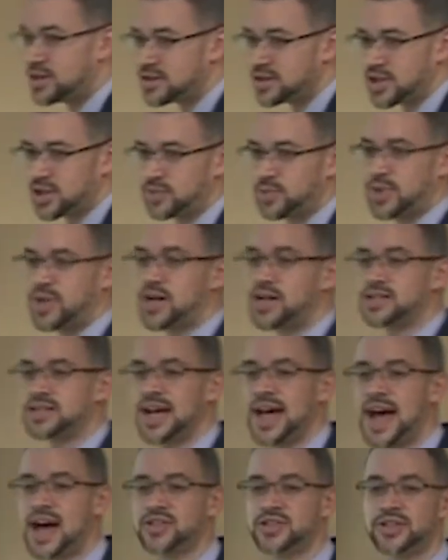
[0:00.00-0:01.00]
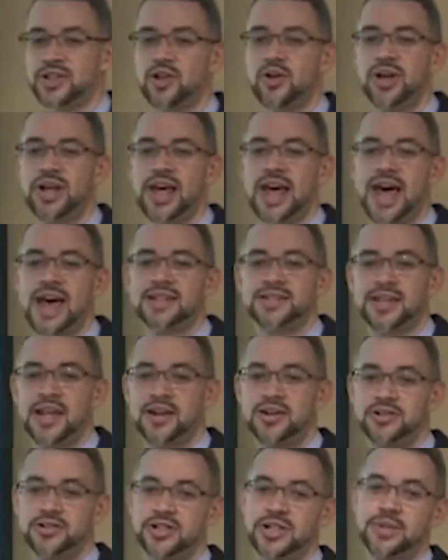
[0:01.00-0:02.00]
Just because a housing unit has
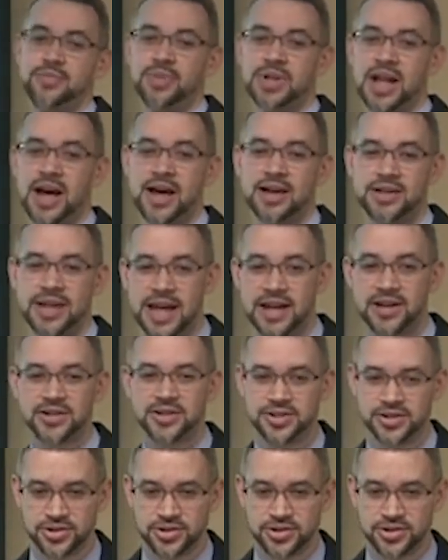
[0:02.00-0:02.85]
Energy